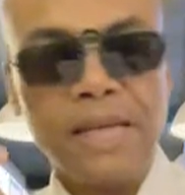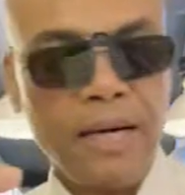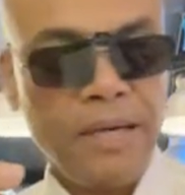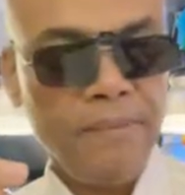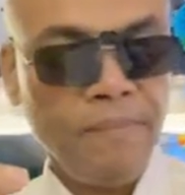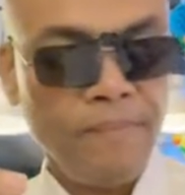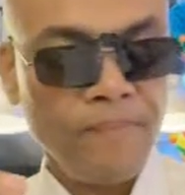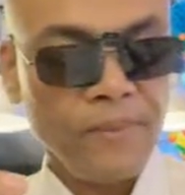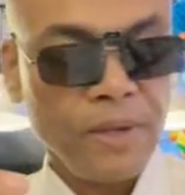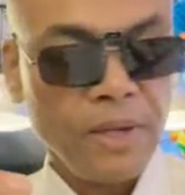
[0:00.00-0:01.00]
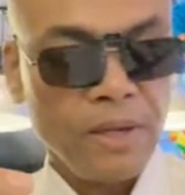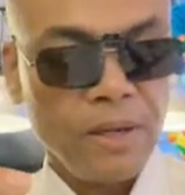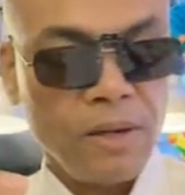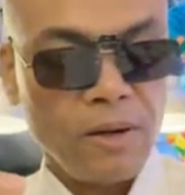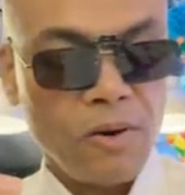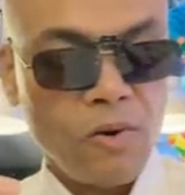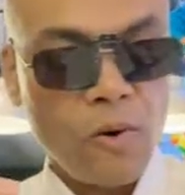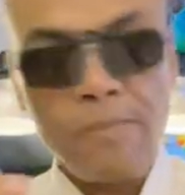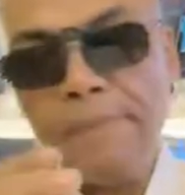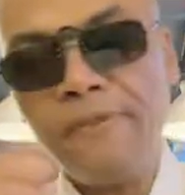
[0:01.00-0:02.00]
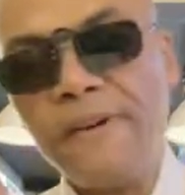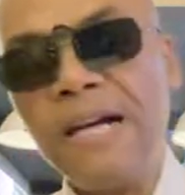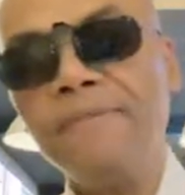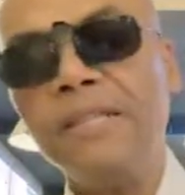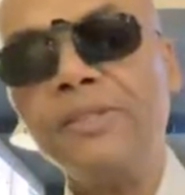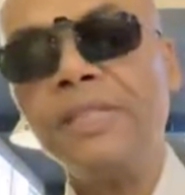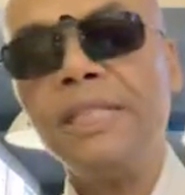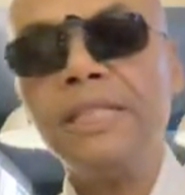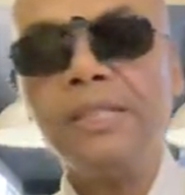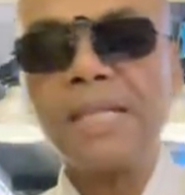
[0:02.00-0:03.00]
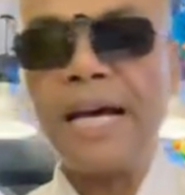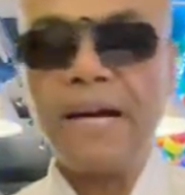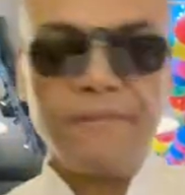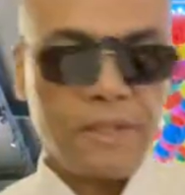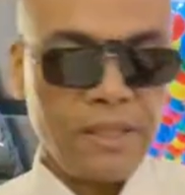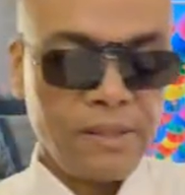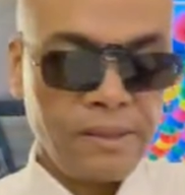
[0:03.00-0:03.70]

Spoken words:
time, or maybe 500 years after.